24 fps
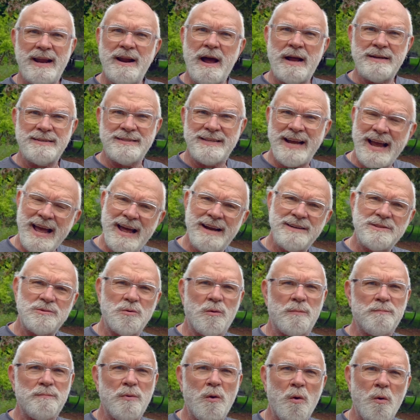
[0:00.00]
tent
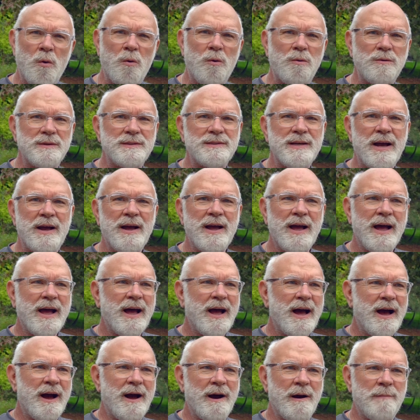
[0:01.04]
or poles,
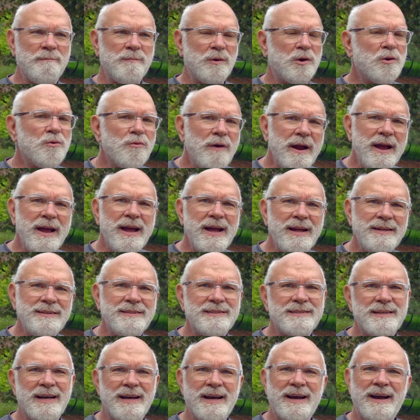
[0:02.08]

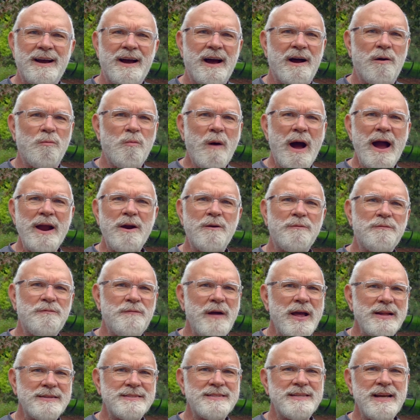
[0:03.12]
grids, wire
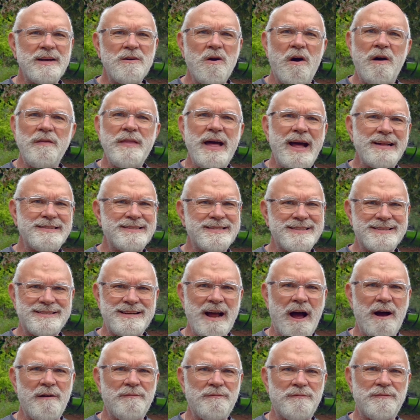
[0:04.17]
fencing, all that
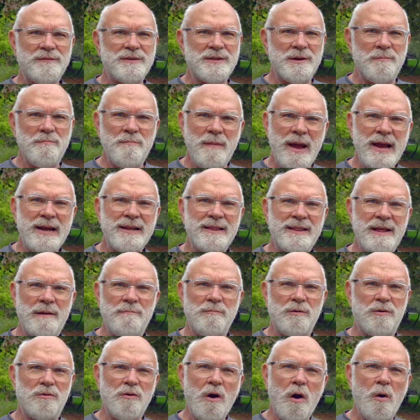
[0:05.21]
stuff to make
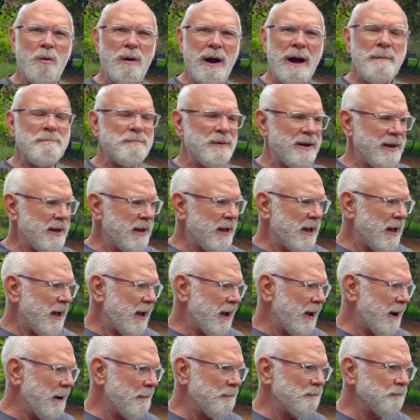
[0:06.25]
them grow up.
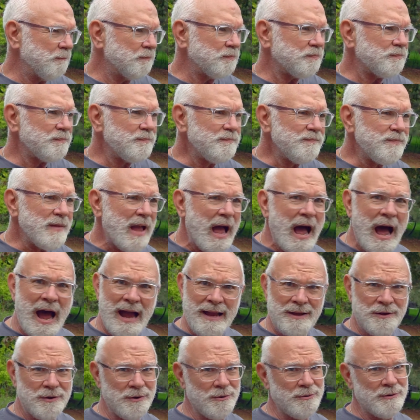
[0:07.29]
I
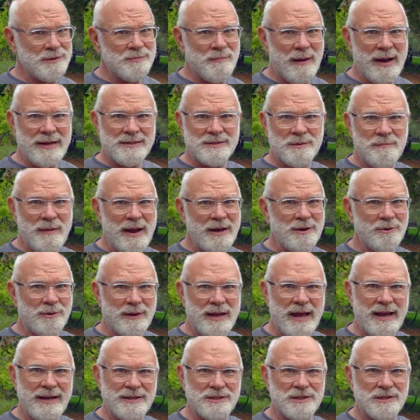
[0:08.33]
use my tomato
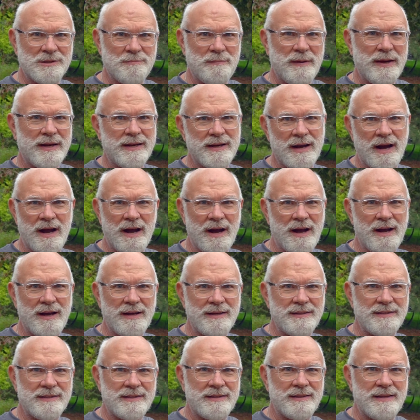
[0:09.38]
cages
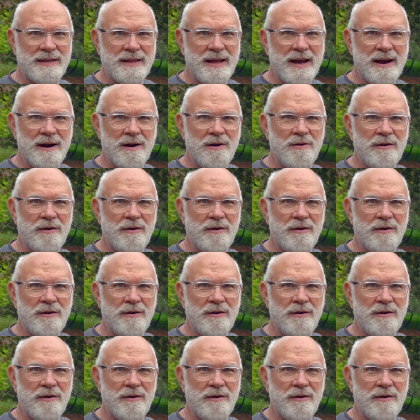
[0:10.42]
because they're